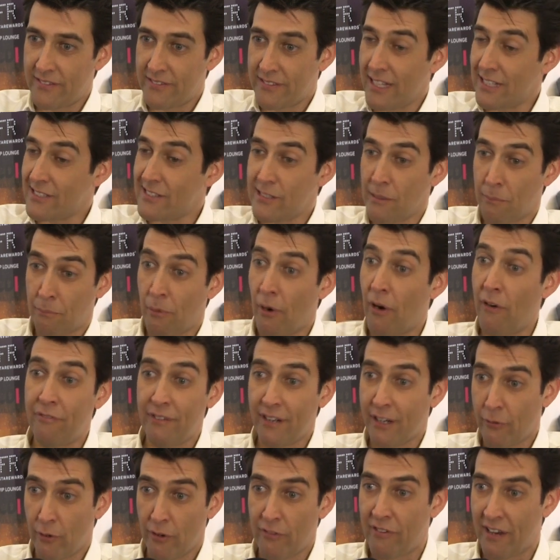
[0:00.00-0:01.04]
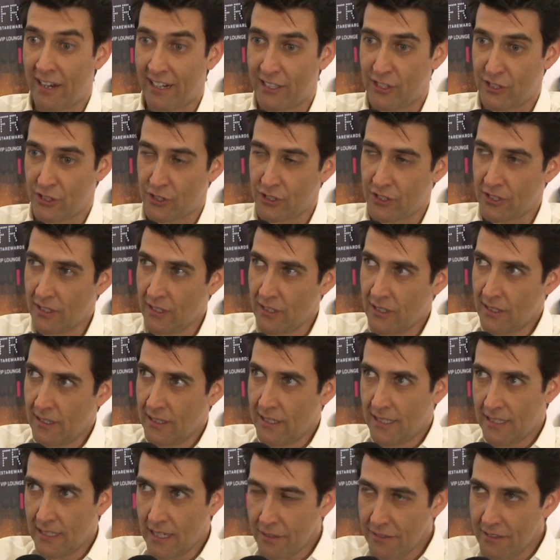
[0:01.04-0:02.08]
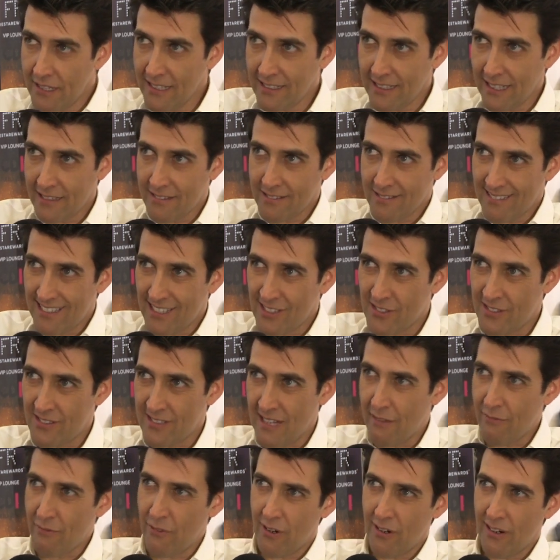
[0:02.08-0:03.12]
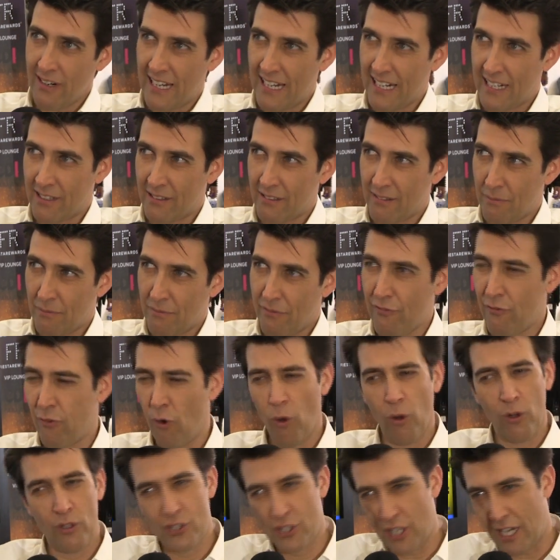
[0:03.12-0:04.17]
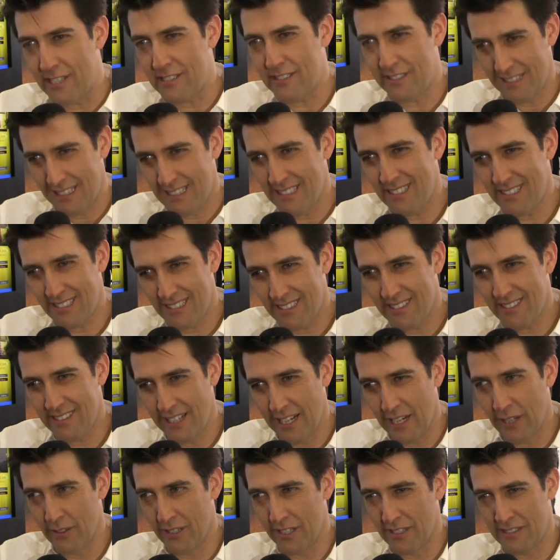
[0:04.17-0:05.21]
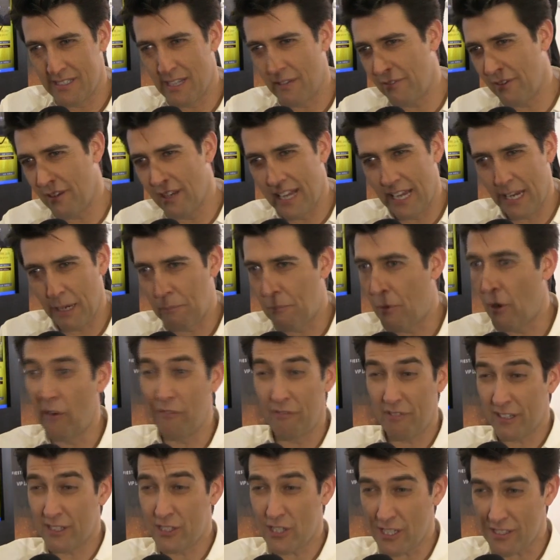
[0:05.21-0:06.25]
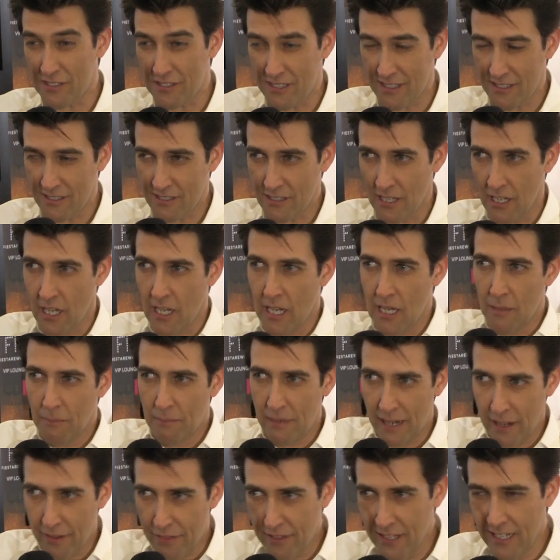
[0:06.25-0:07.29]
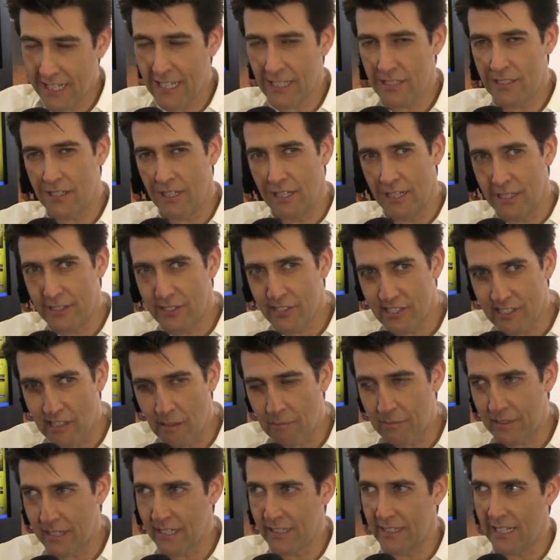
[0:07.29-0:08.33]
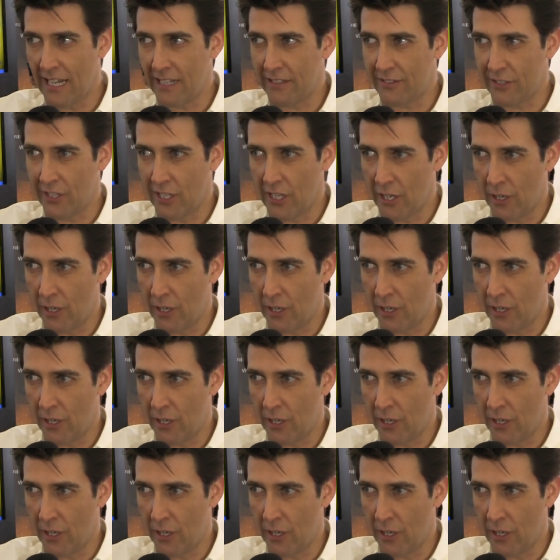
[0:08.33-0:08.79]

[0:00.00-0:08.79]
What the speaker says: that's the perfect revenge." And I think that there's never like full justice. There's never like perfect justice, but I think it's something that